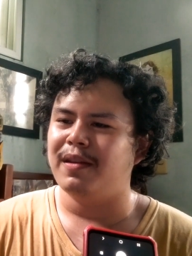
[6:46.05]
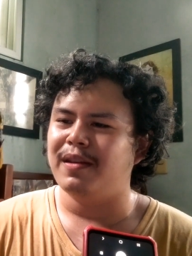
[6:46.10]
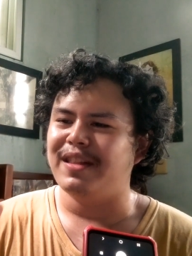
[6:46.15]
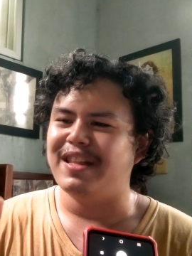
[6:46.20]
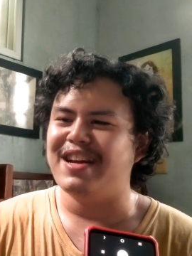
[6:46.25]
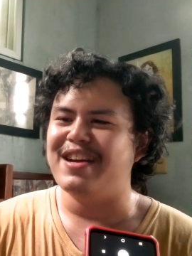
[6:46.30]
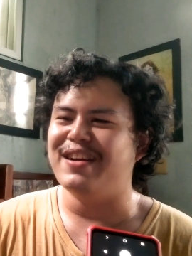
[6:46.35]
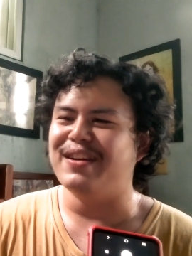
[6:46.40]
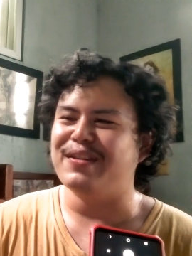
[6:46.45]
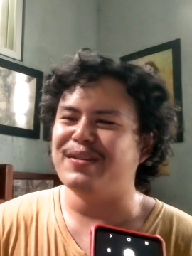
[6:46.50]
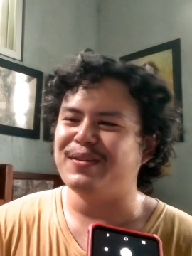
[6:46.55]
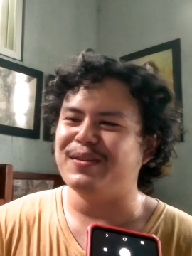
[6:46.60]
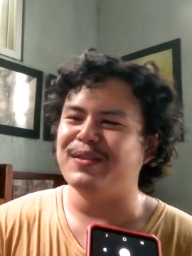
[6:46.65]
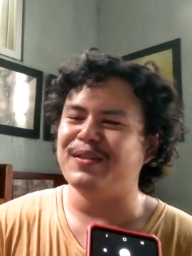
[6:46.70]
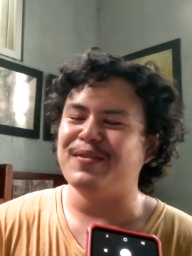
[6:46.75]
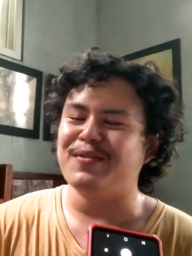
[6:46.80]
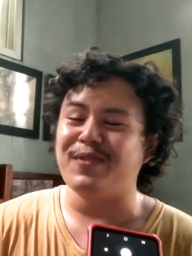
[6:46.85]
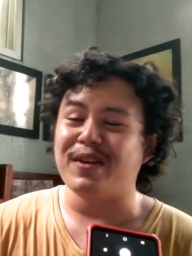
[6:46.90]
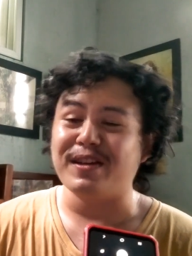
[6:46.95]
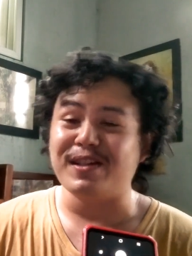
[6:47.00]
Now,
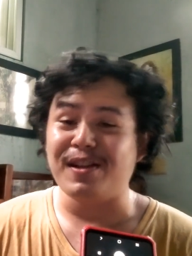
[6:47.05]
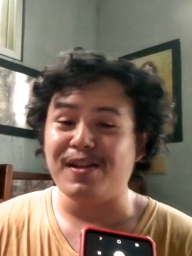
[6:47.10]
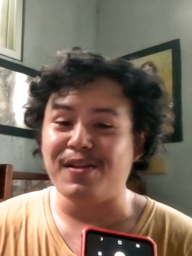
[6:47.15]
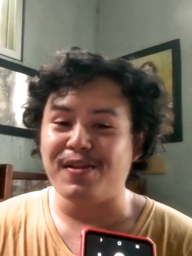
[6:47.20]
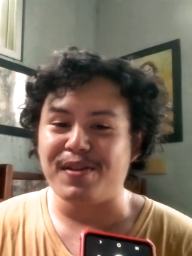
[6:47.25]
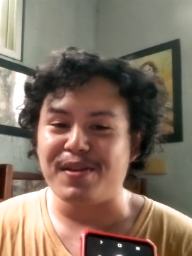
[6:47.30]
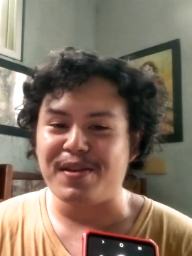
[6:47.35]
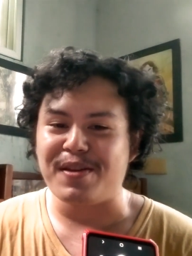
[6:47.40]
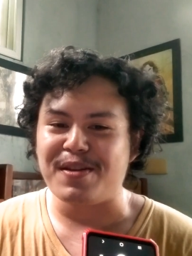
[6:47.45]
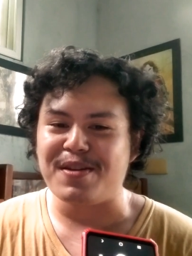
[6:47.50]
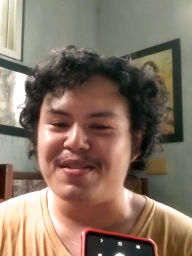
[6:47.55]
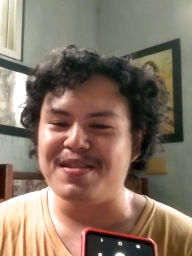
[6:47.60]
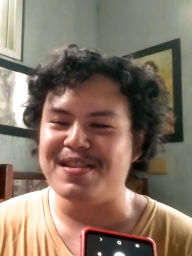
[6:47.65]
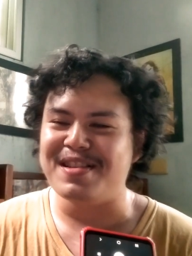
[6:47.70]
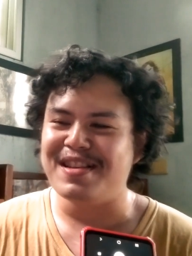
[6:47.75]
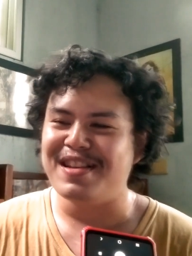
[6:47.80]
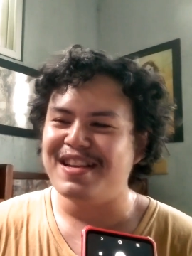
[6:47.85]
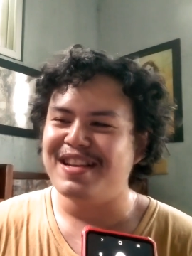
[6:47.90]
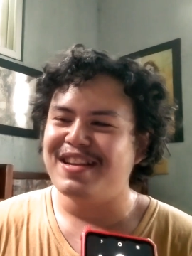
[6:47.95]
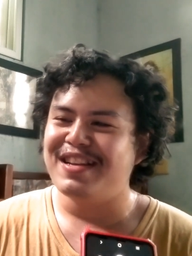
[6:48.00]
the funny thing,
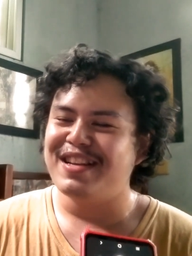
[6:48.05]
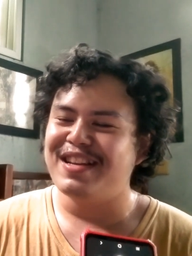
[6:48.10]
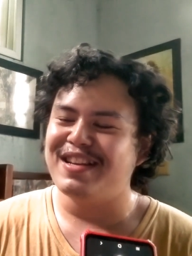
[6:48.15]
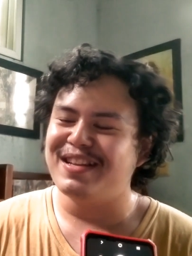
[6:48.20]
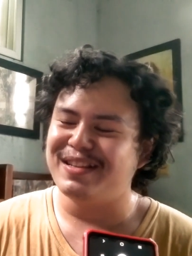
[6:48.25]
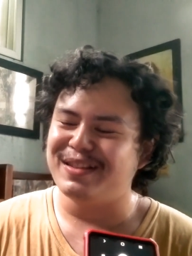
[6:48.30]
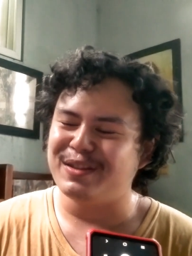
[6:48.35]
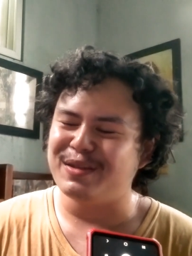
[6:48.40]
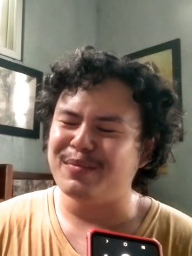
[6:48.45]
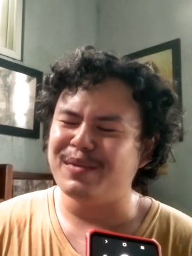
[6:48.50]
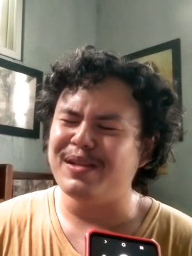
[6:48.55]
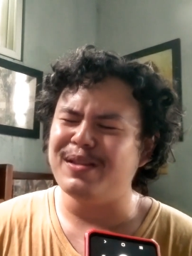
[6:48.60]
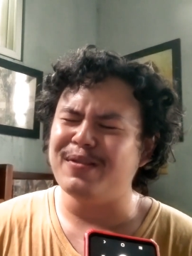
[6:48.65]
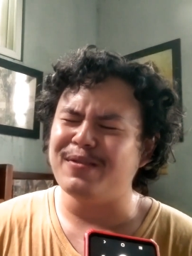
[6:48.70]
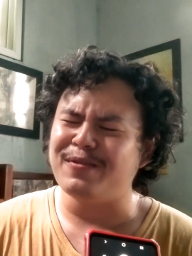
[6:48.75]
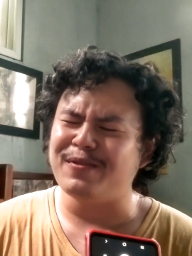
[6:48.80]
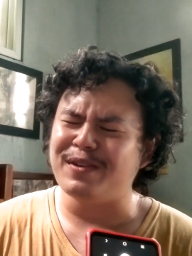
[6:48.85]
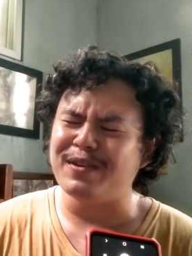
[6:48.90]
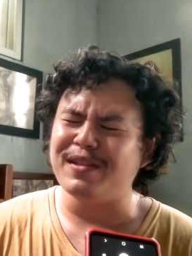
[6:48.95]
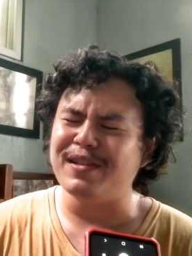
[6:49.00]
to me the
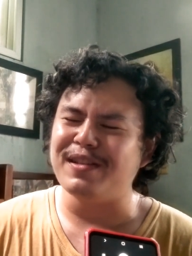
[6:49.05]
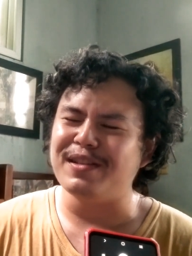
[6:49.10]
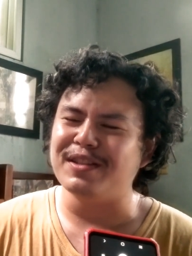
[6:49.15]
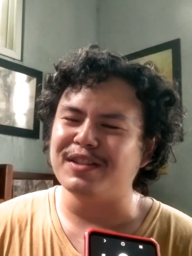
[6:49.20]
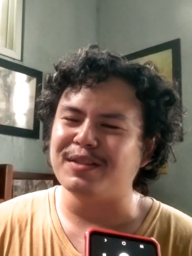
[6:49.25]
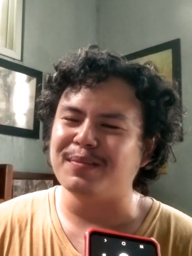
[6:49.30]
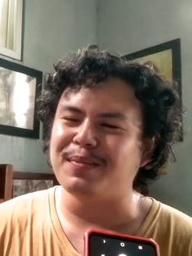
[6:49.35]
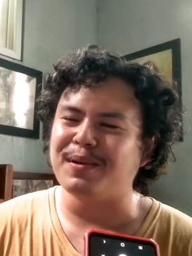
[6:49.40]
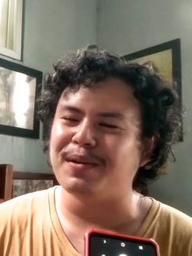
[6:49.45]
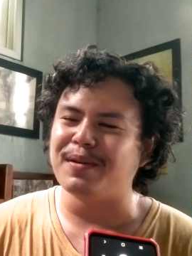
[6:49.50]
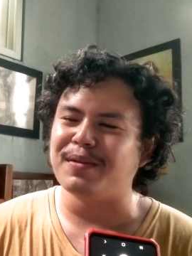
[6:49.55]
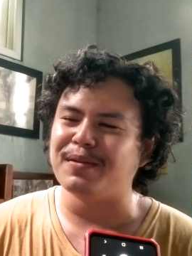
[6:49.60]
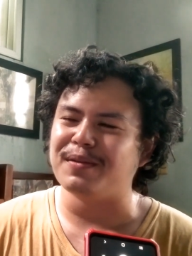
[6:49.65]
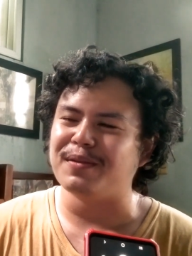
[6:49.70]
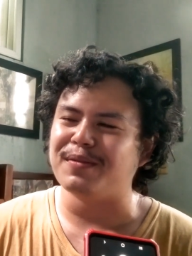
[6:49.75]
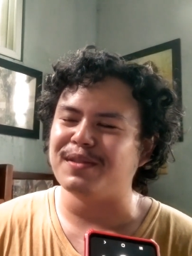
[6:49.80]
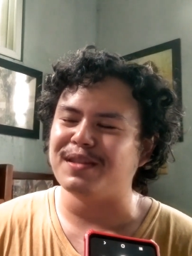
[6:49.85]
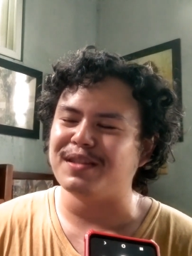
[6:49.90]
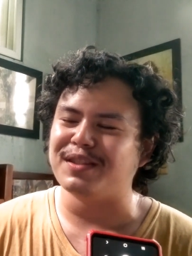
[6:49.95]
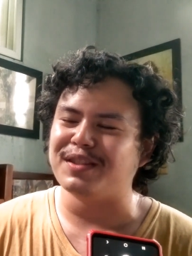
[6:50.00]
funniest part
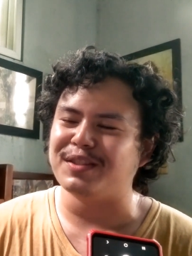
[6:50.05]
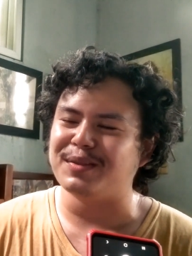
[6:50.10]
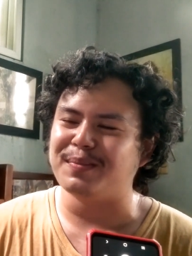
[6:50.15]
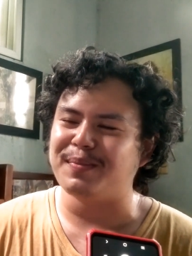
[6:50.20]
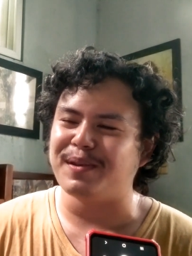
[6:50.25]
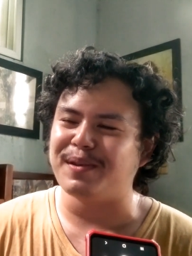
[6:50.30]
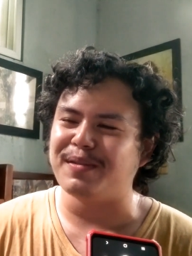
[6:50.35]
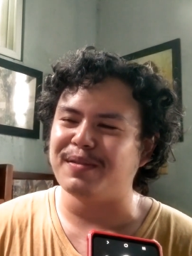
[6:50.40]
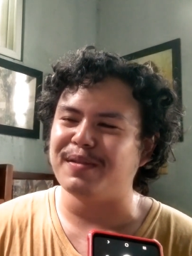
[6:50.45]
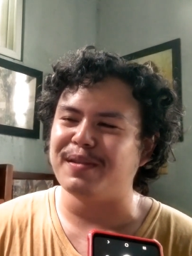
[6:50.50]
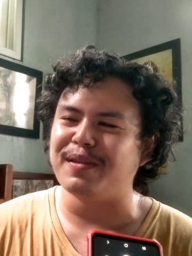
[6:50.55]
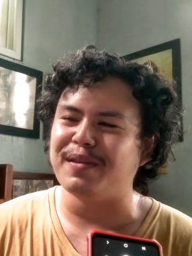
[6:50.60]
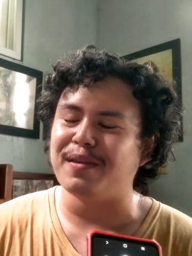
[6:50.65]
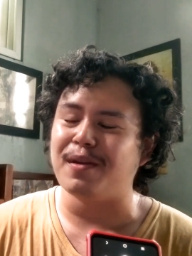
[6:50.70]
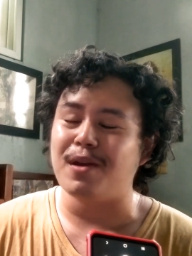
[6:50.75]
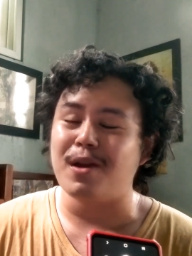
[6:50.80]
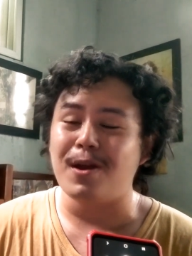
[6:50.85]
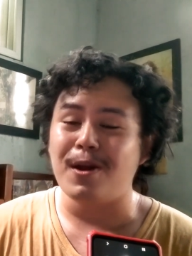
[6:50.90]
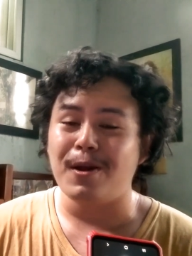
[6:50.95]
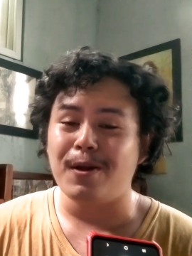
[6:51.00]
of this
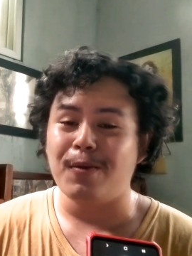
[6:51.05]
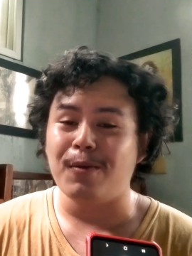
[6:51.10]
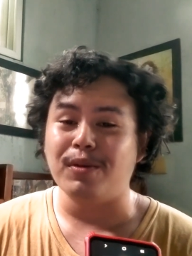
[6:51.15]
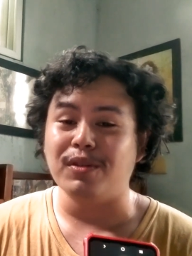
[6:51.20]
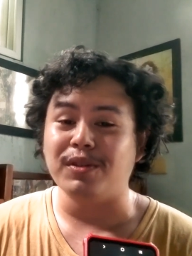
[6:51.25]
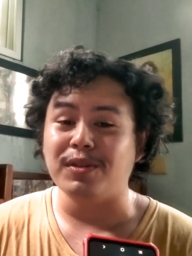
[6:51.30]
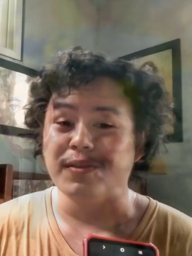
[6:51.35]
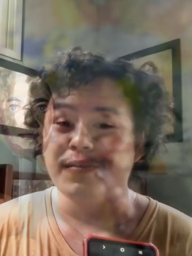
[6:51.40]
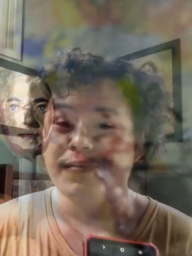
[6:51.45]
painting was